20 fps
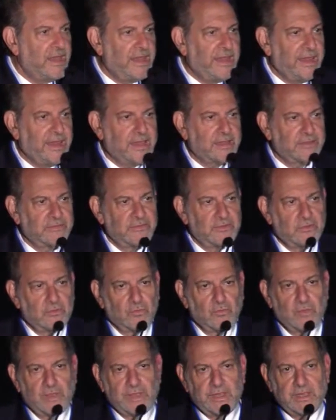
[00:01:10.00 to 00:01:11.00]
act in a
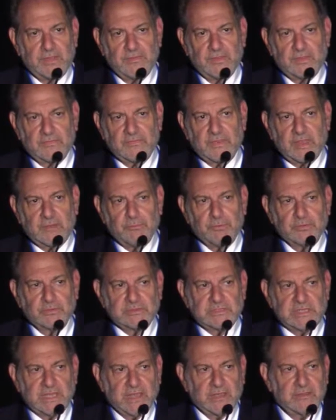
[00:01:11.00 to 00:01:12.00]
way that they
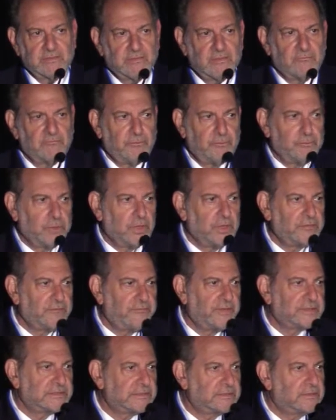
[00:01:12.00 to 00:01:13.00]
protect the blood
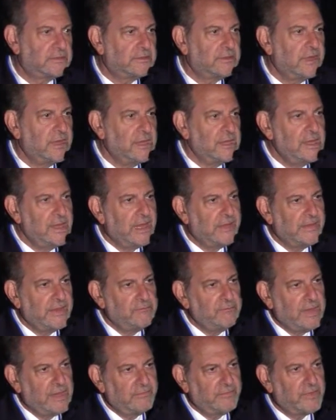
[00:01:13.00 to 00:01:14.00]
vessel, and they
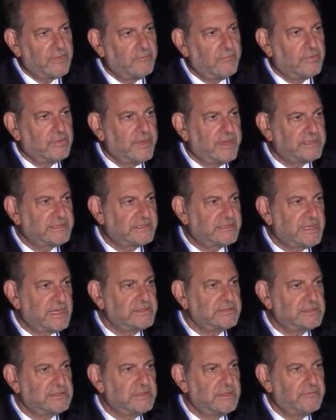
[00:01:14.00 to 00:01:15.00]
make them less
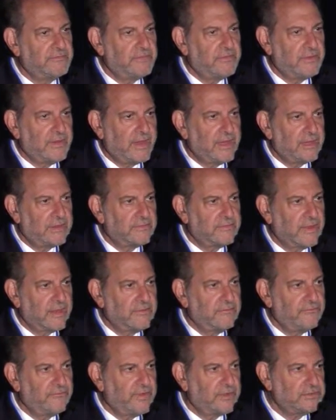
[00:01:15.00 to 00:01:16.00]
sensitive to
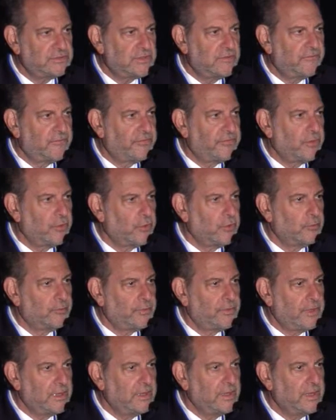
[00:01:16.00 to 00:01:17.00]
anti-VEGF
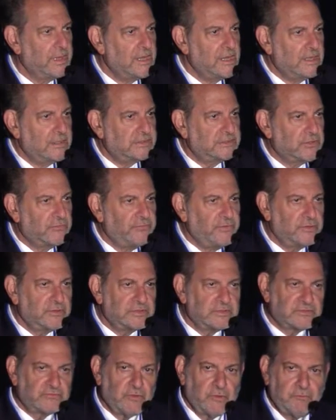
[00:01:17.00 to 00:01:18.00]
therapy. So if you
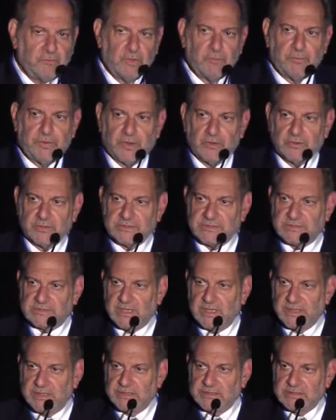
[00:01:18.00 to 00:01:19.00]
could strip the
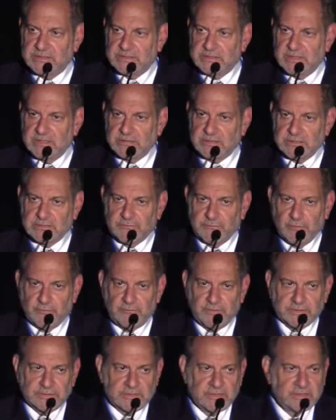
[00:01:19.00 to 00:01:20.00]
parasites, such as
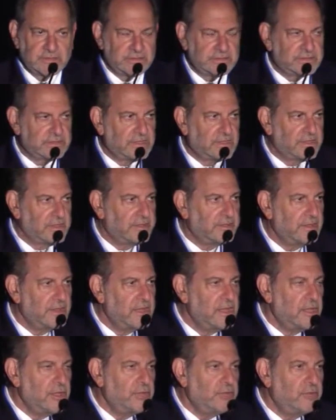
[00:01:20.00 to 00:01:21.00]
Fovista has done,
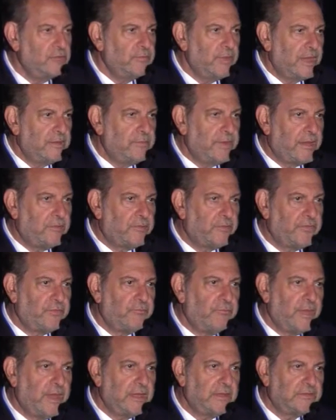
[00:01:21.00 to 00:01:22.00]
you may be able to
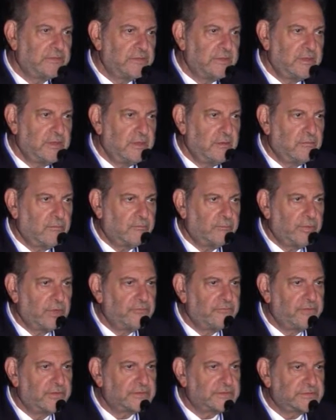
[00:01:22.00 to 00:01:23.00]
make the
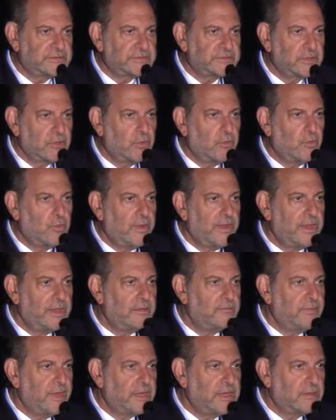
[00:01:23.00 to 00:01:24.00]
blood vessels go away
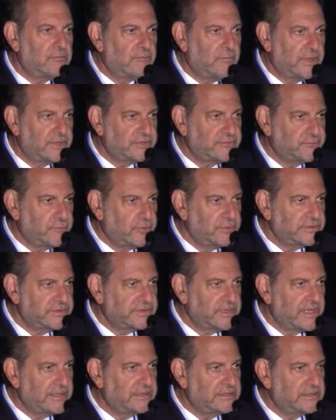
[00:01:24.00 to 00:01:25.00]
and make them much more
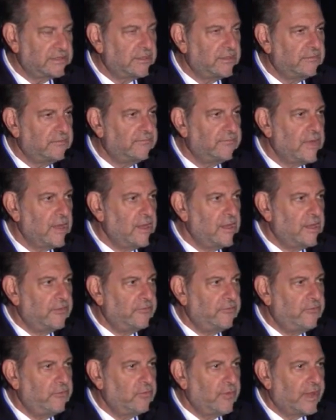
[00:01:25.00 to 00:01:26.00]
sensitive
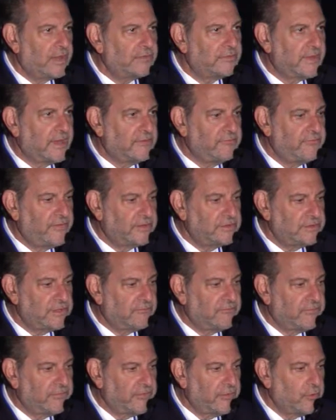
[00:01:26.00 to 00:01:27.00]
to
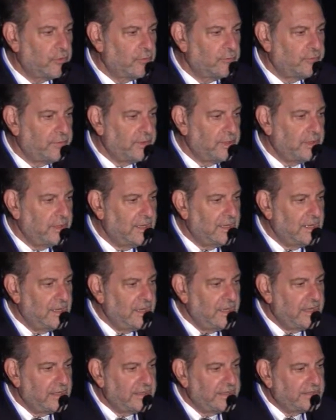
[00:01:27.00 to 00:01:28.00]
anti-VEGF therapy.
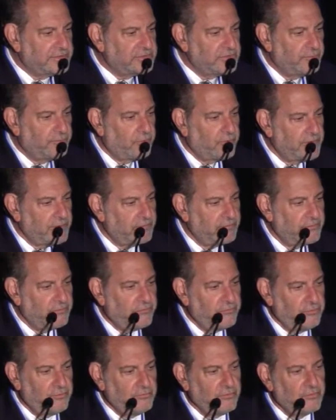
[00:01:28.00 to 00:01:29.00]
And
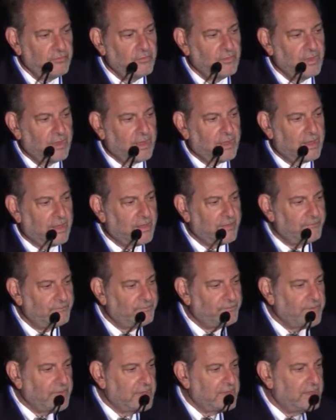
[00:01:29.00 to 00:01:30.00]
angiopoietin-2,
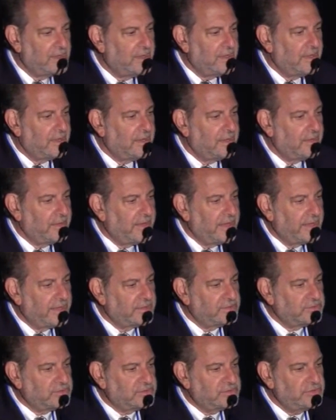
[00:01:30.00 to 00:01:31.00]

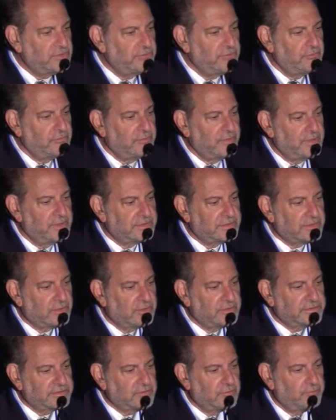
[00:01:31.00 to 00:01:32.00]
Ang2
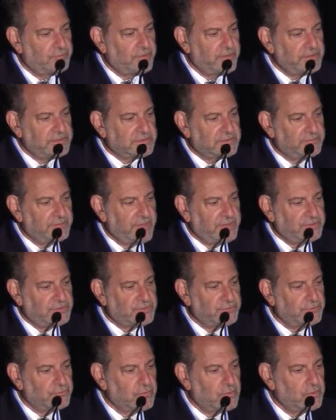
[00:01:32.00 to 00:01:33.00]
also plays a
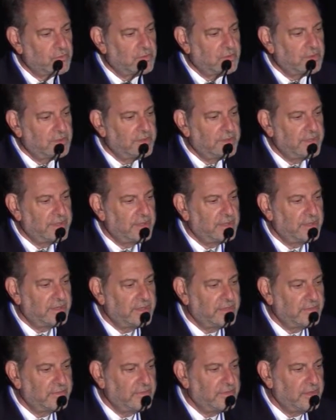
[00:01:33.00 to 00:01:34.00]
major role
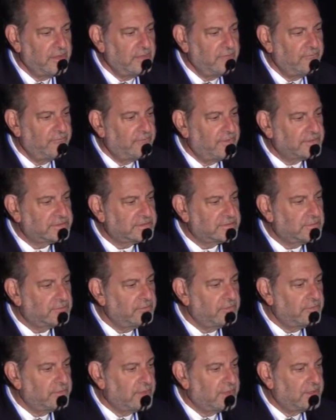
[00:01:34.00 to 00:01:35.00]
in the
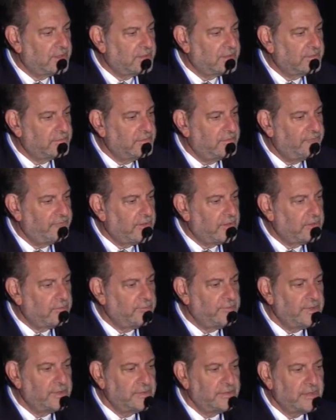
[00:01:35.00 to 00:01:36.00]
vessel
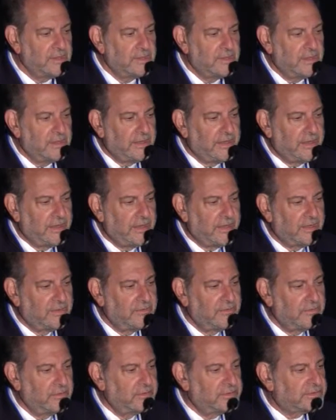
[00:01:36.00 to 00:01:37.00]
development
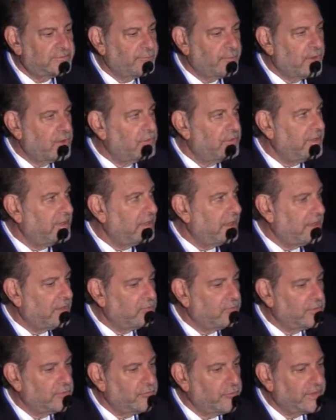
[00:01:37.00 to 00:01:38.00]
and sprouting
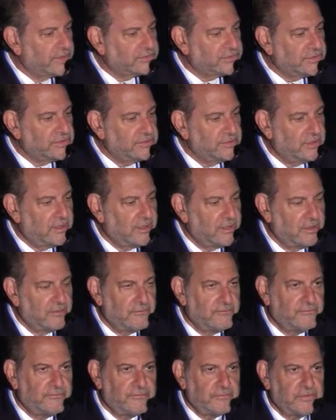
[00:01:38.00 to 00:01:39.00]
and regression
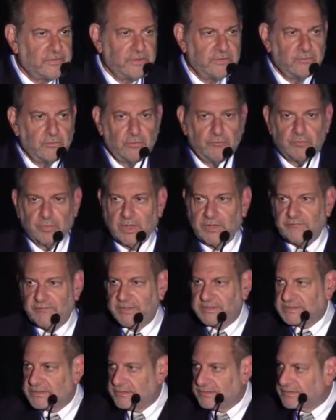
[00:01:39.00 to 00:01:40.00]
of the new blood
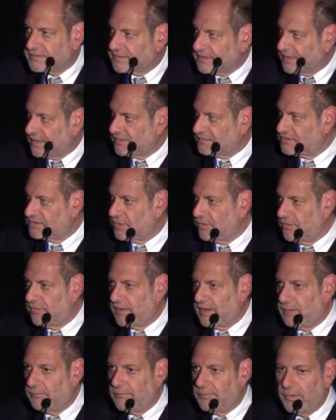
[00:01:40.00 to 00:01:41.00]
vessels. And I'll show
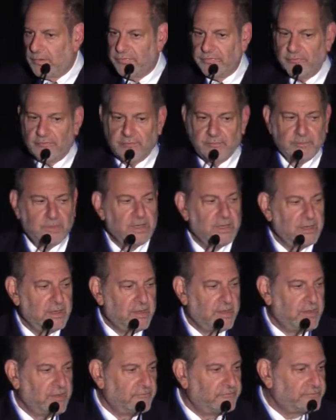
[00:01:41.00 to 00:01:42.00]
you how both of them
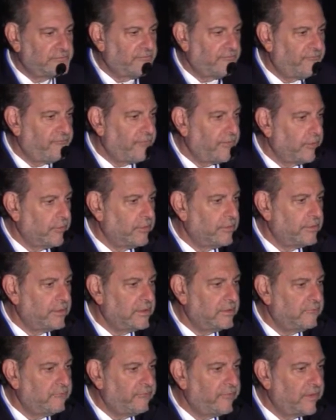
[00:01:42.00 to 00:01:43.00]
have fared
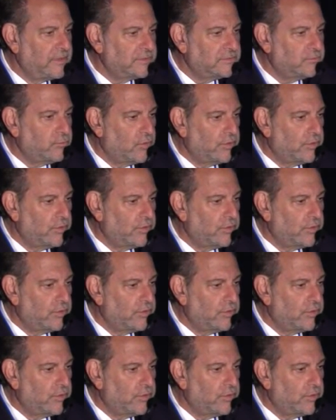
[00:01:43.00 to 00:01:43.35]
in phase